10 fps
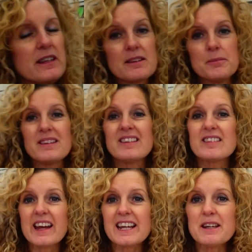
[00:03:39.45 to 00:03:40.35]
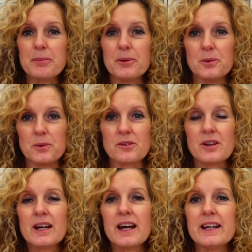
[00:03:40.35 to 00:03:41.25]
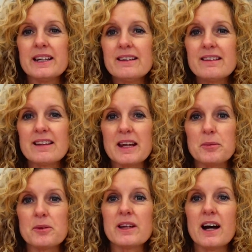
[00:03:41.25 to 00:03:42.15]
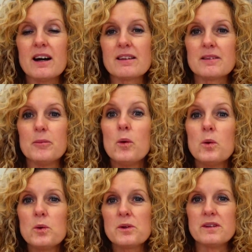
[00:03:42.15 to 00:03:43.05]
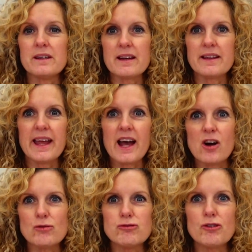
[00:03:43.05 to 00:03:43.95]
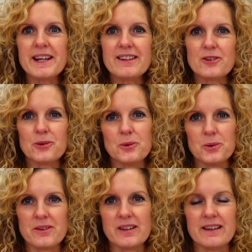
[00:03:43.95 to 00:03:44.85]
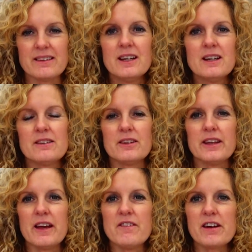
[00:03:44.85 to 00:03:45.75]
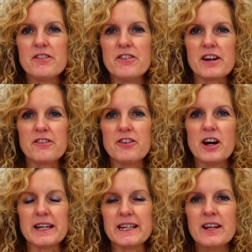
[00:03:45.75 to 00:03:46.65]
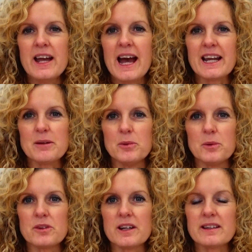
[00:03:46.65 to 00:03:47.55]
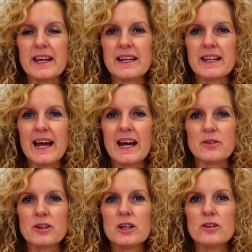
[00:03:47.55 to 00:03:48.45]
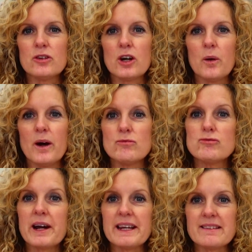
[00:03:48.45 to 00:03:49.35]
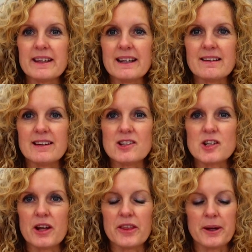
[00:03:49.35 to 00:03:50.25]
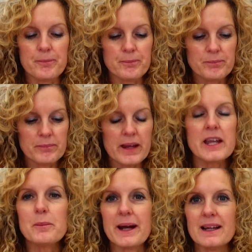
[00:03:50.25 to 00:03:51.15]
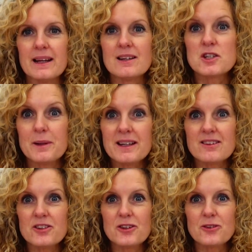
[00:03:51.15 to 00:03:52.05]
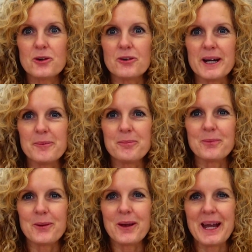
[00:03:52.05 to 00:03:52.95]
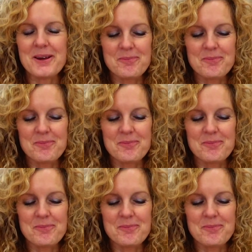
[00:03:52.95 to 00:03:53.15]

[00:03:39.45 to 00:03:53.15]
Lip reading: some stables, and in the stables there are some horses, and they are race horses. So they're very fine animals that are taken out to go and race against each other. Anyway, should we listen to the story? Okay.